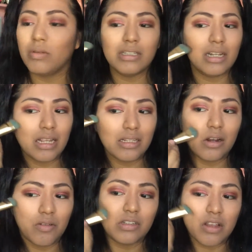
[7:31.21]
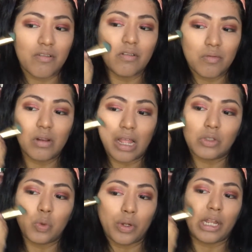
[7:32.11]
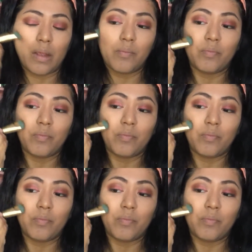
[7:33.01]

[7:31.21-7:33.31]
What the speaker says: Was it 19 or was it like 20?